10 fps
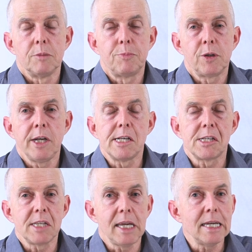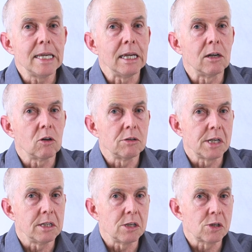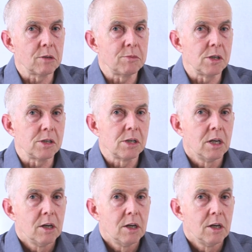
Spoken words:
preceding content descriptors